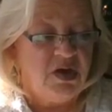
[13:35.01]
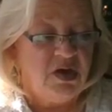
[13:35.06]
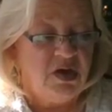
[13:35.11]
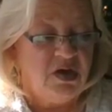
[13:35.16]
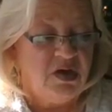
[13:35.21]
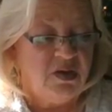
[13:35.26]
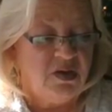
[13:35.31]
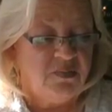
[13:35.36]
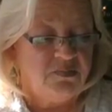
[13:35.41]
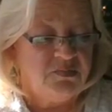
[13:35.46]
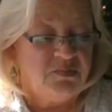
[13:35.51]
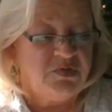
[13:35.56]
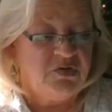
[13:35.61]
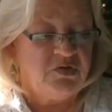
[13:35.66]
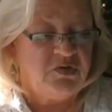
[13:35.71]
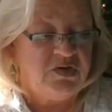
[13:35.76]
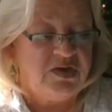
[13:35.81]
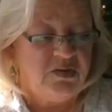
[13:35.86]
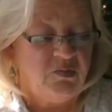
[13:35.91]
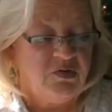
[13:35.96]
Um,
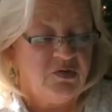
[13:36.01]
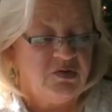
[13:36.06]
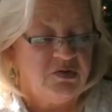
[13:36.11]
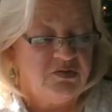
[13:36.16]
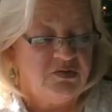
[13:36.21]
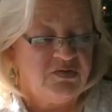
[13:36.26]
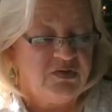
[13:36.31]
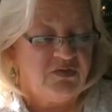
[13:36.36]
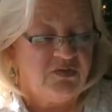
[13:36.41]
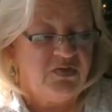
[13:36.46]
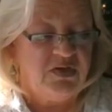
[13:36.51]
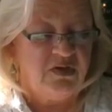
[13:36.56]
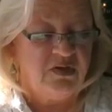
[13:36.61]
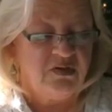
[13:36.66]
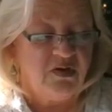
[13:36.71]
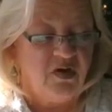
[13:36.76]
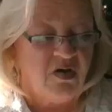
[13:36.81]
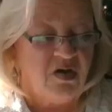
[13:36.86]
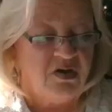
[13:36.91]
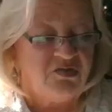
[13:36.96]
keywords are the
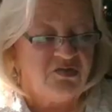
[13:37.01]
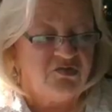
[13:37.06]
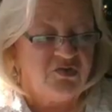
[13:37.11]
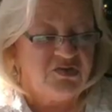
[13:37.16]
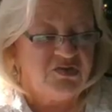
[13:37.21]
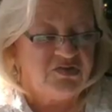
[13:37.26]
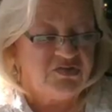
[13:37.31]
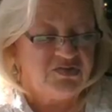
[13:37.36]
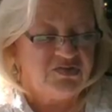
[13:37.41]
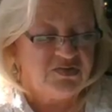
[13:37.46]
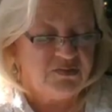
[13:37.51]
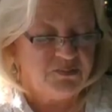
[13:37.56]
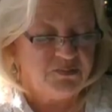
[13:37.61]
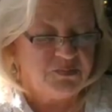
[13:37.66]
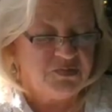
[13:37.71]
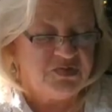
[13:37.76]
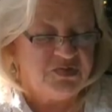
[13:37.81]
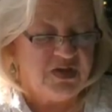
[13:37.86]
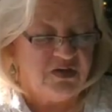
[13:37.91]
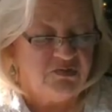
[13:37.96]
unconscious,
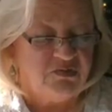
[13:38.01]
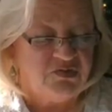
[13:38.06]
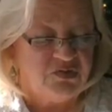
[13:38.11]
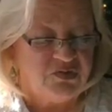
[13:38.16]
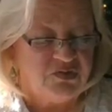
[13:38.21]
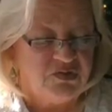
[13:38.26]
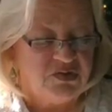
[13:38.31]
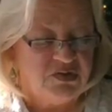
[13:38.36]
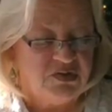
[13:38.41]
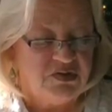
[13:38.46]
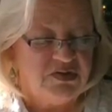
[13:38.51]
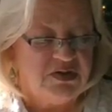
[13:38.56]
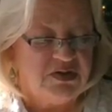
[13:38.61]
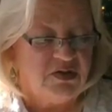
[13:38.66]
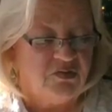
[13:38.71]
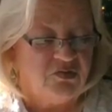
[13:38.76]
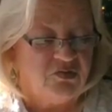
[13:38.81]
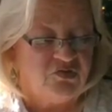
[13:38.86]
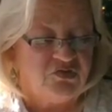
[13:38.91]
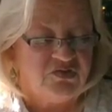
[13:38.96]
doubt,
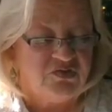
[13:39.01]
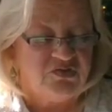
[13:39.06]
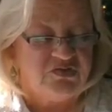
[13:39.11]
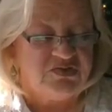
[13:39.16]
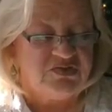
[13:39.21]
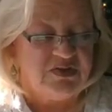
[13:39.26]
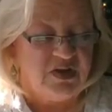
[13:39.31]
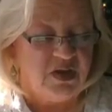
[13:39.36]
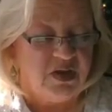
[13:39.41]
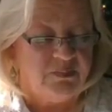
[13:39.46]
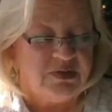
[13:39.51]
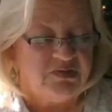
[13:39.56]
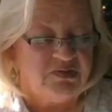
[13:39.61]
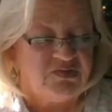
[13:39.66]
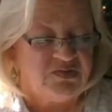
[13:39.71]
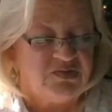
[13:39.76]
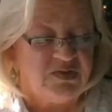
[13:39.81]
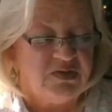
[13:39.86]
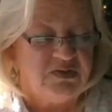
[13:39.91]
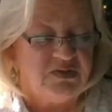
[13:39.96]
illusions,
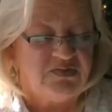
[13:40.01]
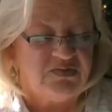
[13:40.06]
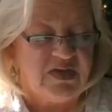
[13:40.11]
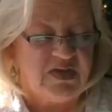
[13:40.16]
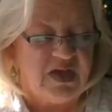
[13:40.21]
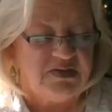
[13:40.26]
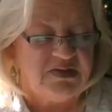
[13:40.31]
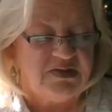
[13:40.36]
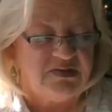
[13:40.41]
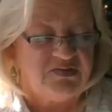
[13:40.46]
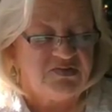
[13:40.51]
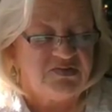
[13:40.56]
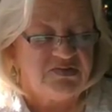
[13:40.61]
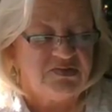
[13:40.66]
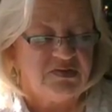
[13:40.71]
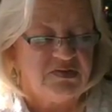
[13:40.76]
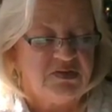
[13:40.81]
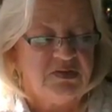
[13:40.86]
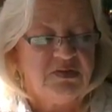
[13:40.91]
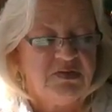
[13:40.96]
dilemmas,
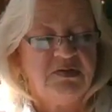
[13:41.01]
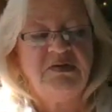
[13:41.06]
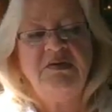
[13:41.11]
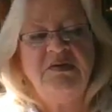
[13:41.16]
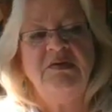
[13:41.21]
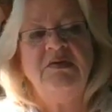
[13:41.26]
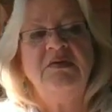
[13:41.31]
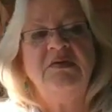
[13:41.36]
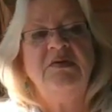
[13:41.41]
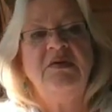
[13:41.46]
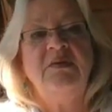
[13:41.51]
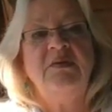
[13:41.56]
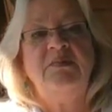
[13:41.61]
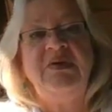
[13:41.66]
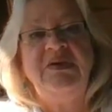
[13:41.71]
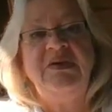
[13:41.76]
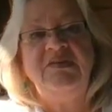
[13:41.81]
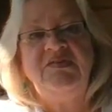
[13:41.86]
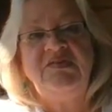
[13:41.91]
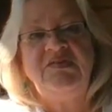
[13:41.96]
sadness, and
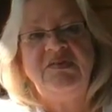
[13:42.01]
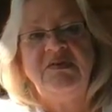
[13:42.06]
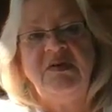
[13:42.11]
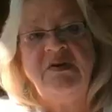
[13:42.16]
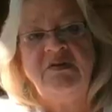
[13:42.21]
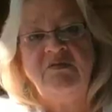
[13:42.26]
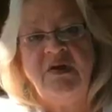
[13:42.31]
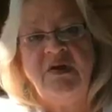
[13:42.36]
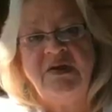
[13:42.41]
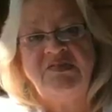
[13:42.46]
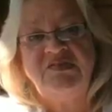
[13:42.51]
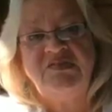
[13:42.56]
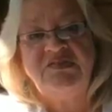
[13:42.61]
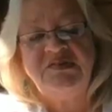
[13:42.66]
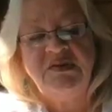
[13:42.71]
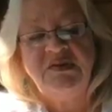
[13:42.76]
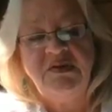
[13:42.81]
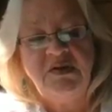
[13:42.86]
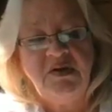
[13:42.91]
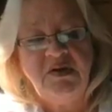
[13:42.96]
peace and
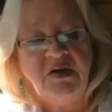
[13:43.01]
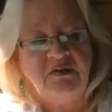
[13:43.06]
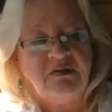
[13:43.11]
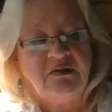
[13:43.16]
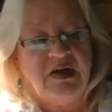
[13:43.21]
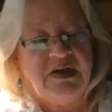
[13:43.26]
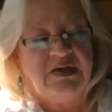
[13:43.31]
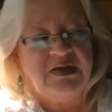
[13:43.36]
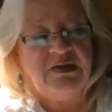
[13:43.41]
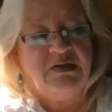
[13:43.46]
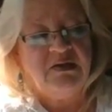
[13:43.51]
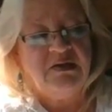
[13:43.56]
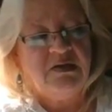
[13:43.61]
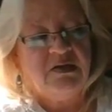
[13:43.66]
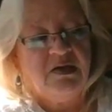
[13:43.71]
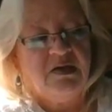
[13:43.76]
rest. All right?